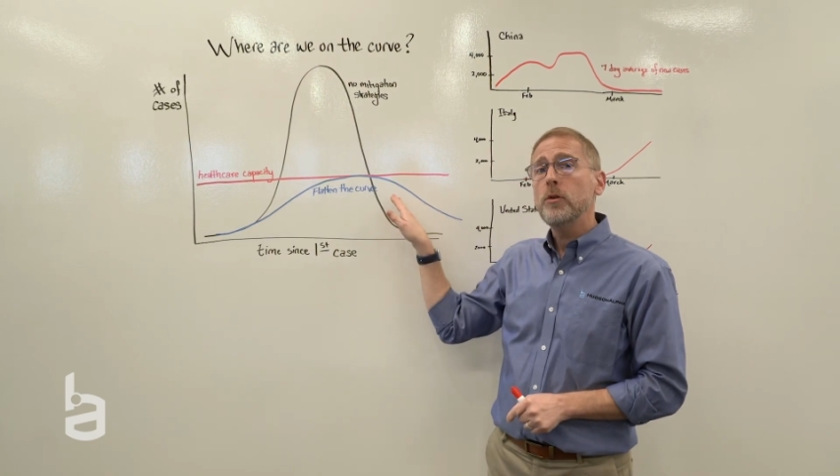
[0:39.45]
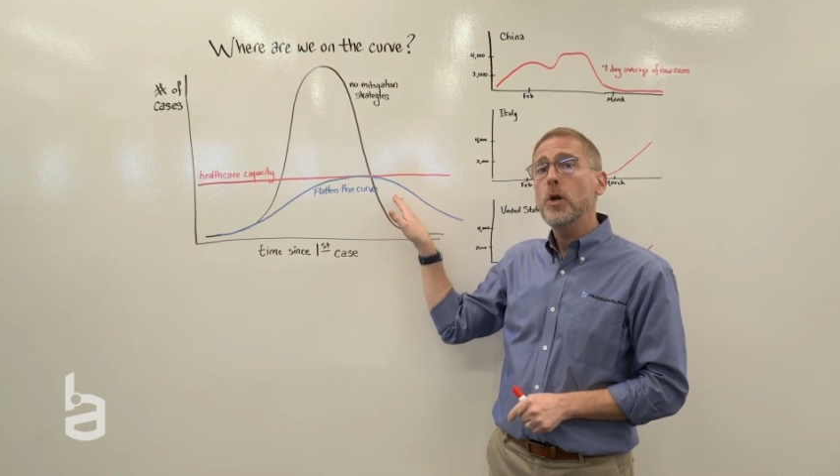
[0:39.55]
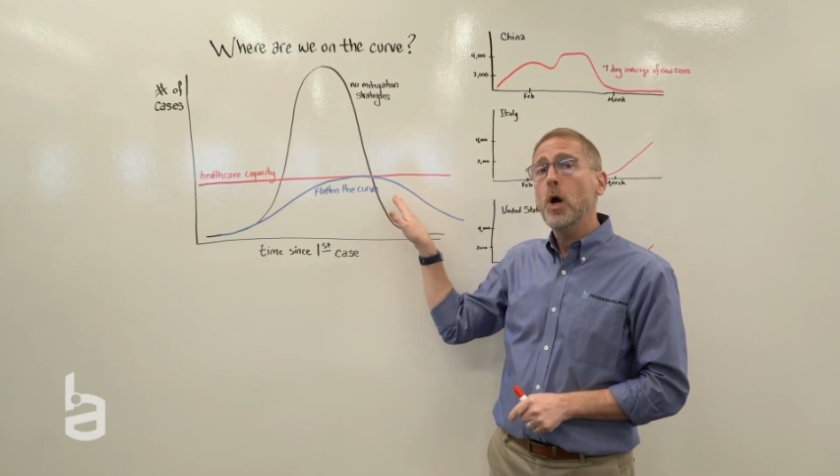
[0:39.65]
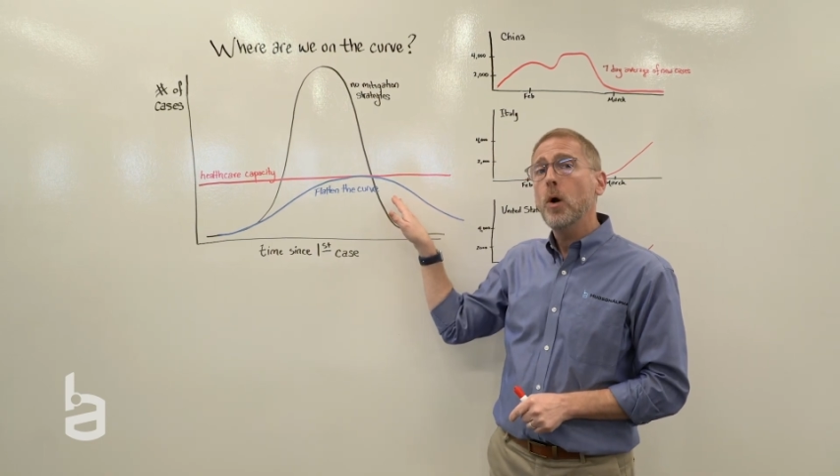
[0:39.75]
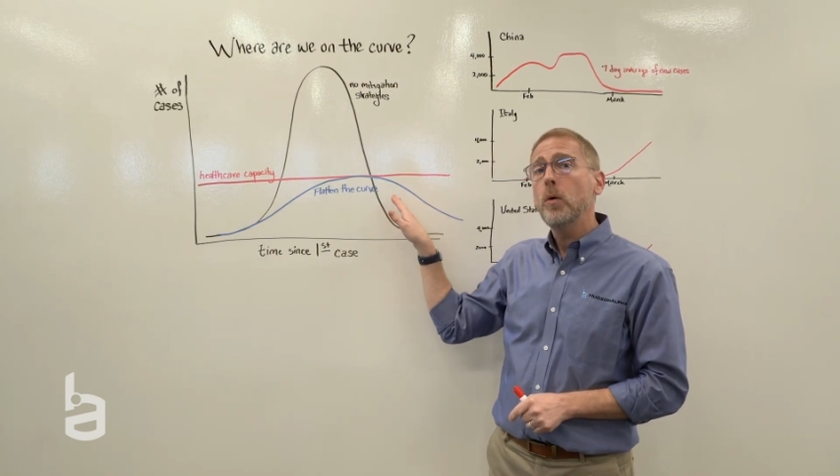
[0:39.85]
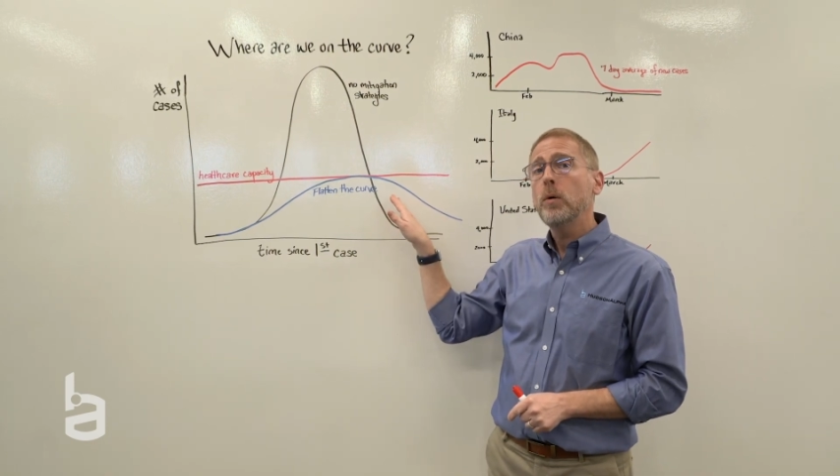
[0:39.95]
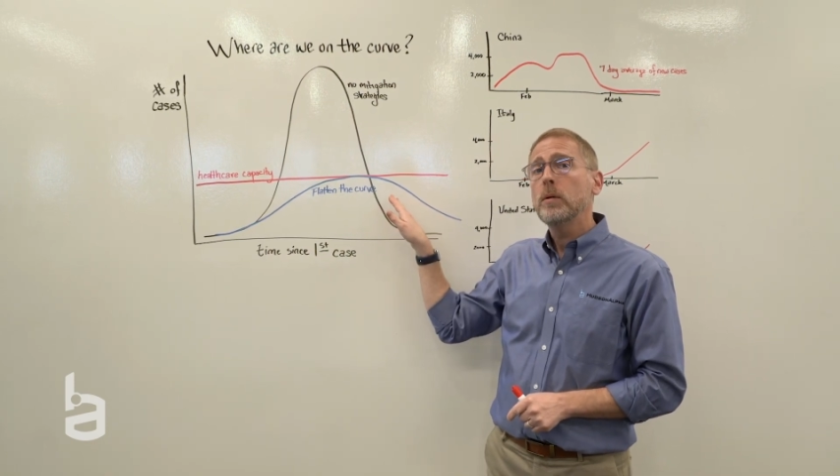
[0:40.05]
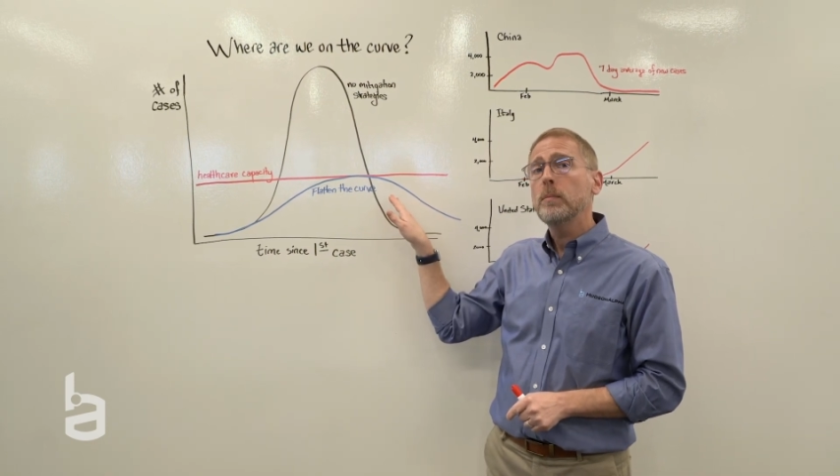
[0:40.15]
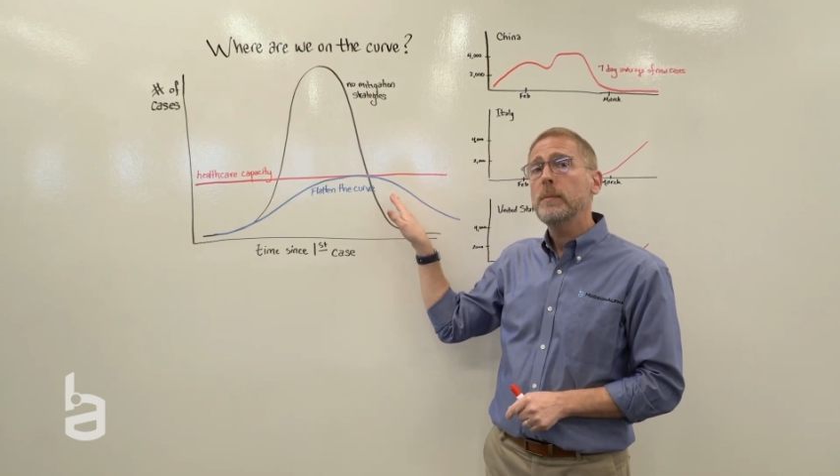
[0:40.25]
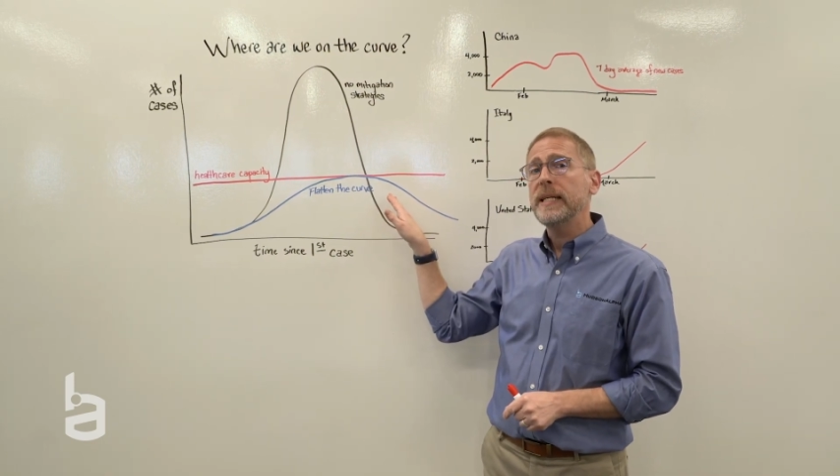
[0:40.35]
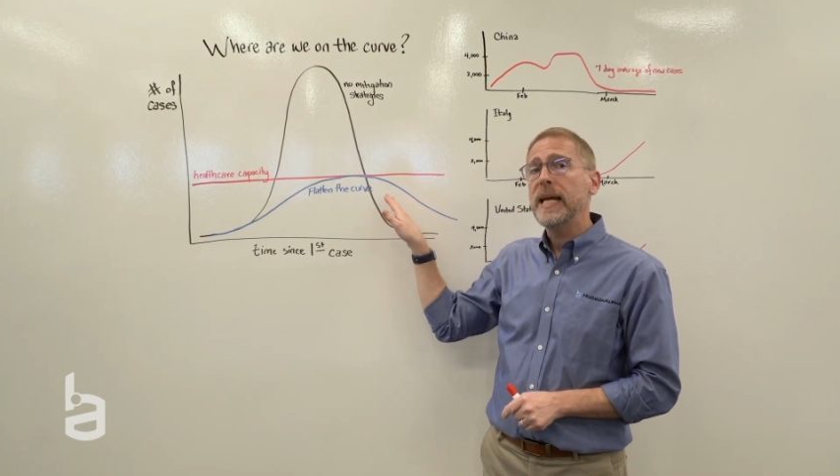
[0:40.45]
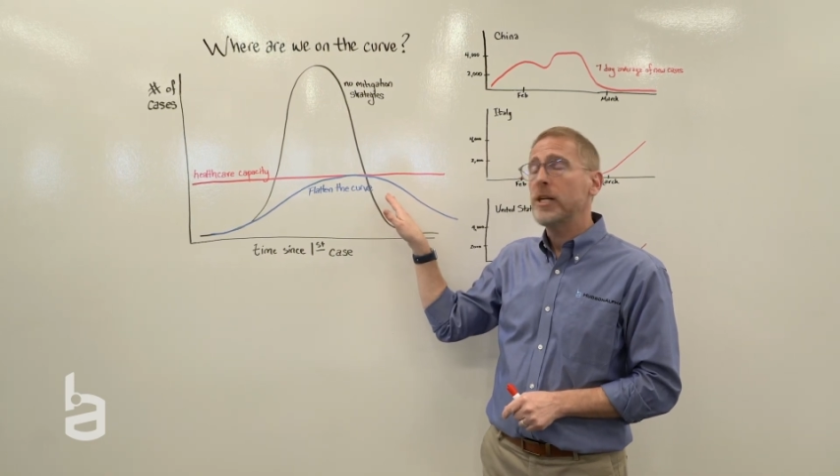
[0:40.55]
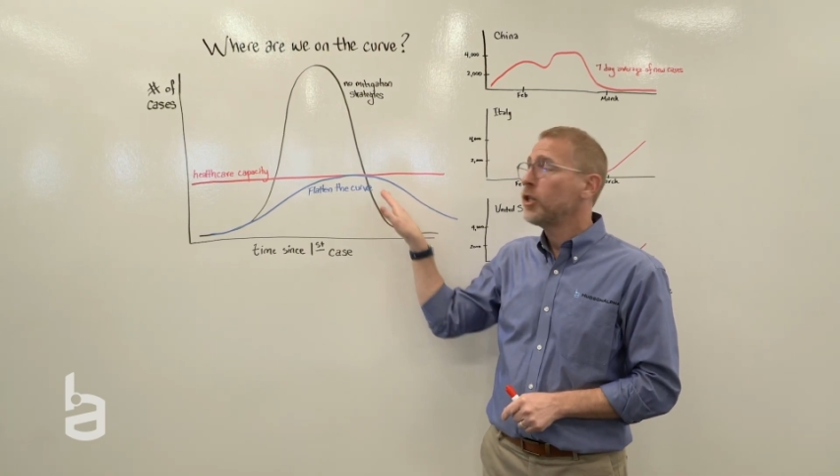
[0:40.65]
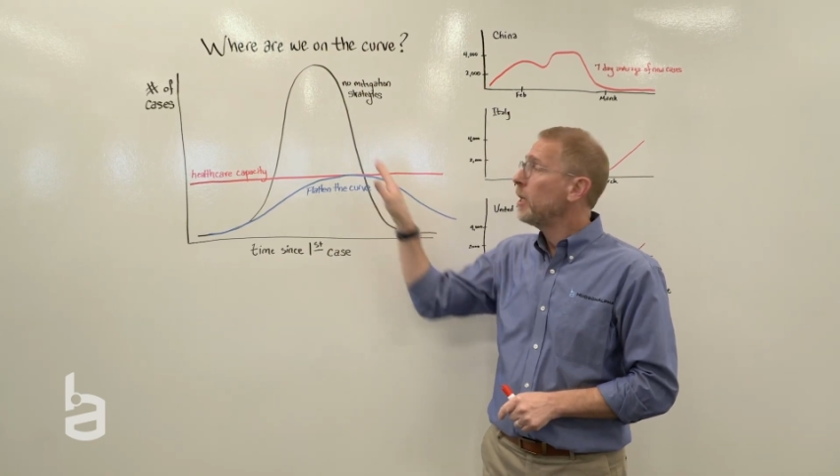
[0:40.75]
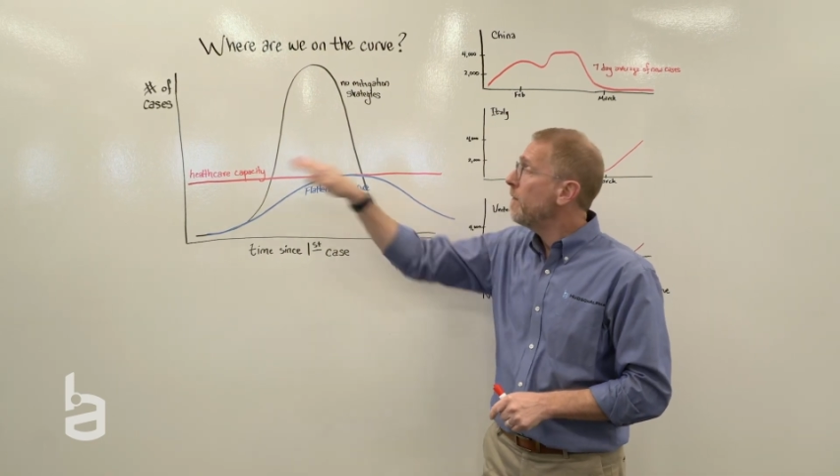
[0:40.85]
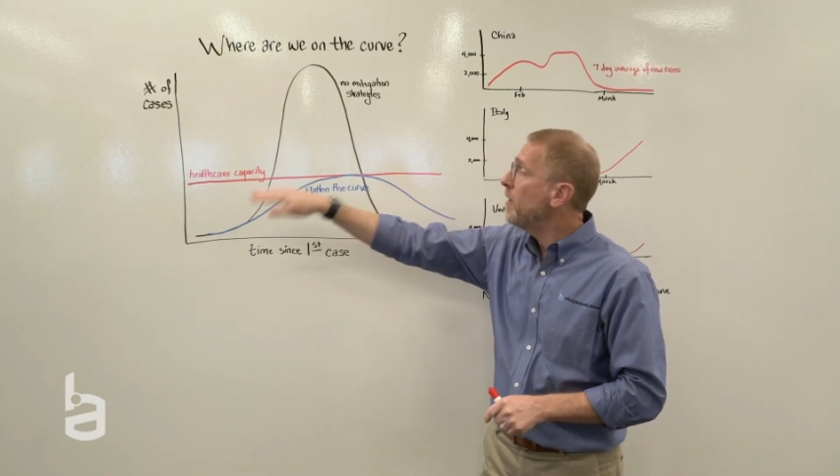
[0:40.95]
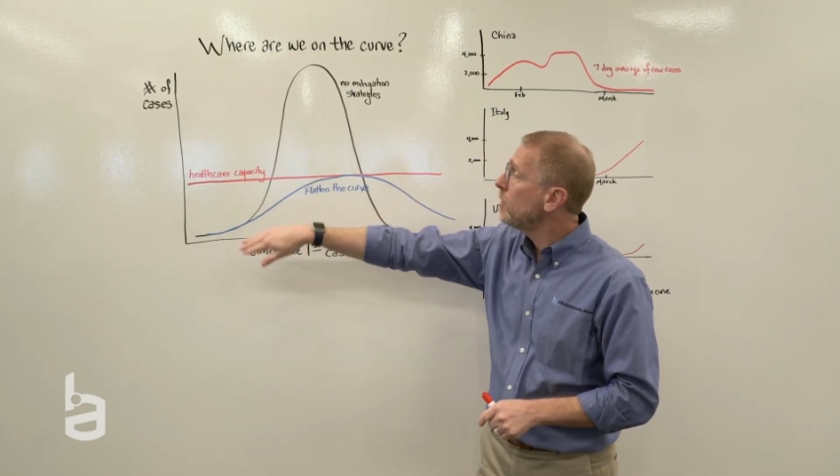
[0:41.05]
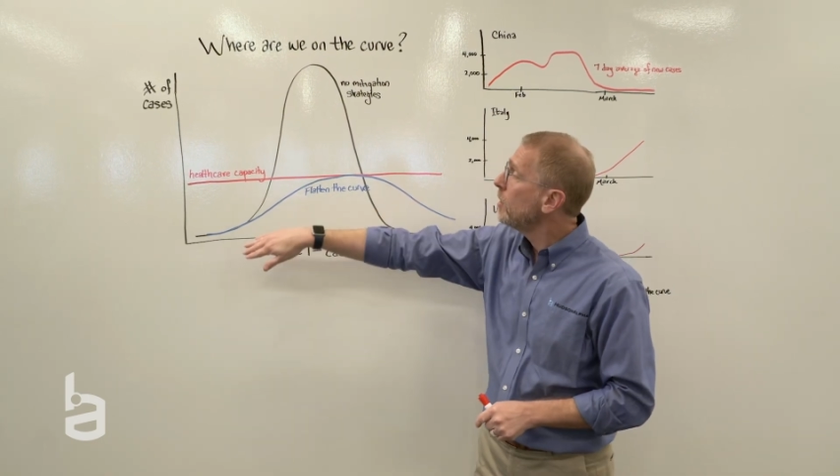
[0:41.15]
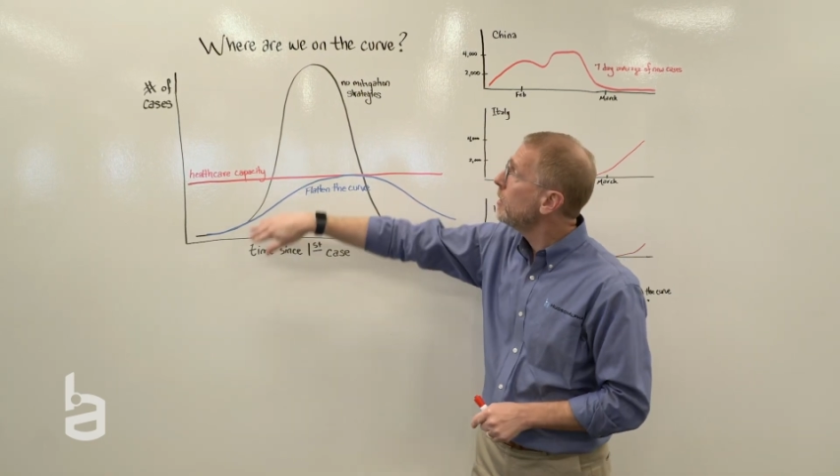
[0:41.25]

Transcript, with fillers: no mitigation, if this